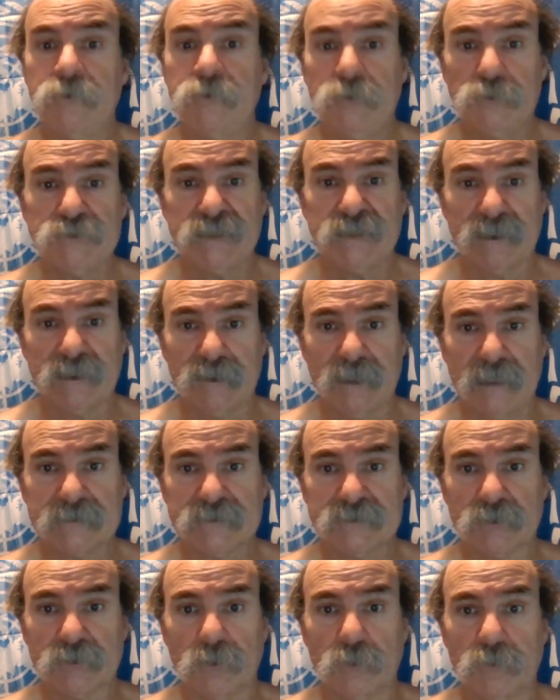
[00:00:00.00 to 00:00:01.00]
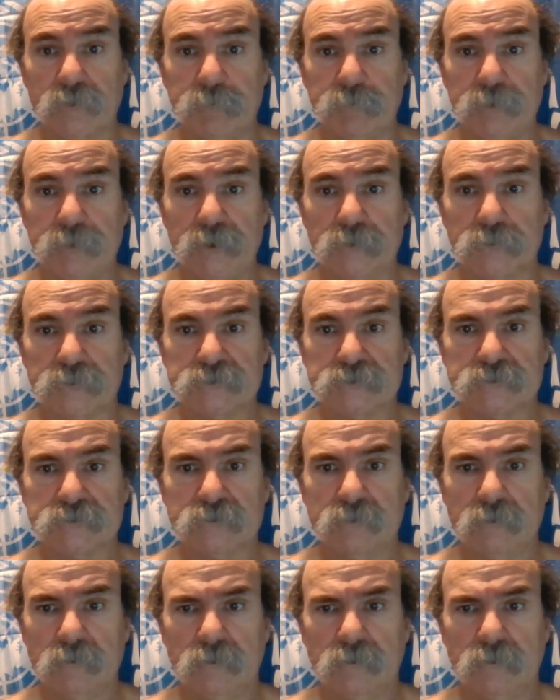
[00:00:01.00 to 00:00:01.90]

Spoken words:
using classical computers.